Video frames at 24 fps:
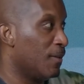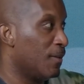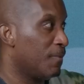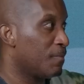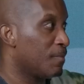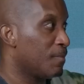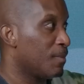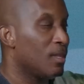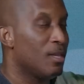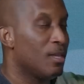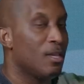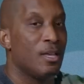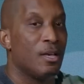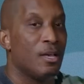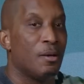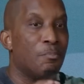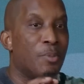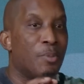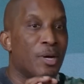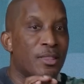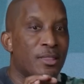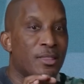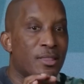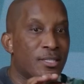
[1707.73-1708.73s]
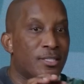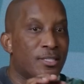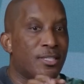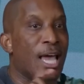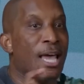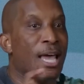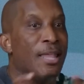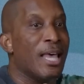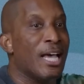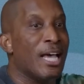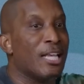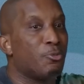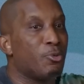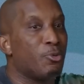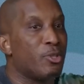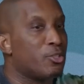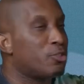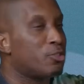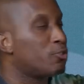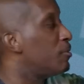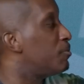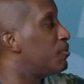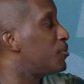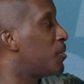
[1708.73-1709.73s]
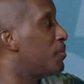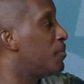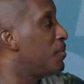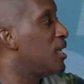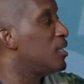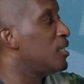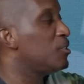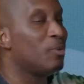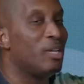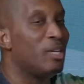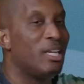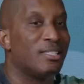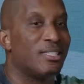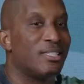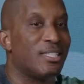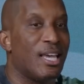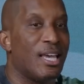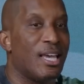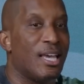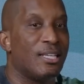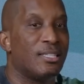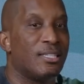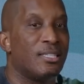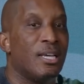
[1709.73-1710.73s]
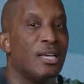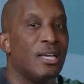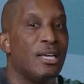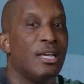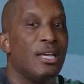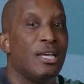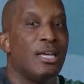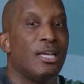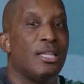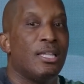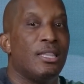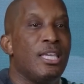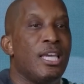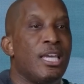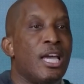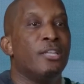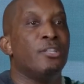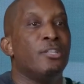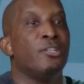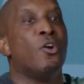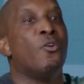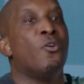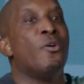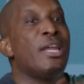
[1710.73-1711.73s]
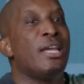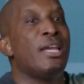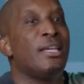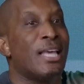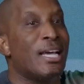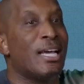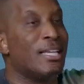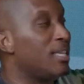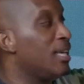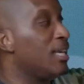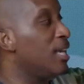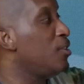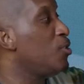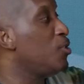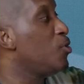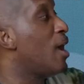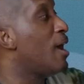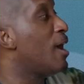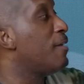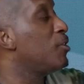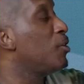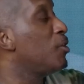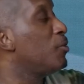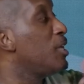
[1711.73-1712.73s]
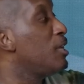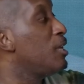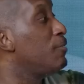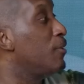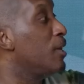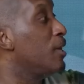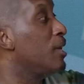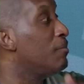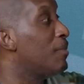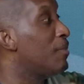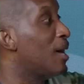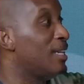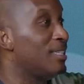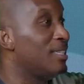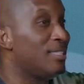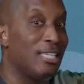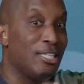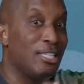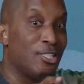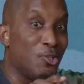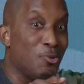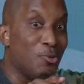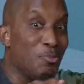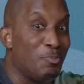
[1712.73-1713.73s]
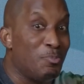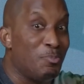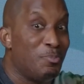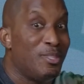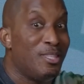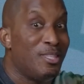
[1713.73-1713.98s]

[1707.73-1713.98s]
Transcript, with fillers: That's good. But, and that's what the scripture means when it says, the anointing that's in you, have no need for anybody to teach you.